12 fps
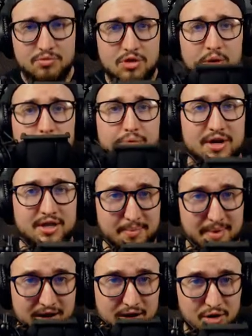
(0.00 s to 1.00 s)
Bring the
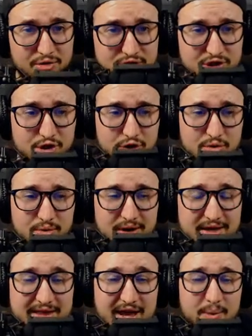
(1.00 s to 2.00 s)
mic close to you.
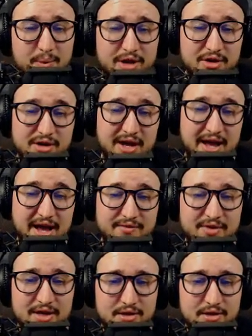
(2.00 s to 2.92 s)
That way you can have it.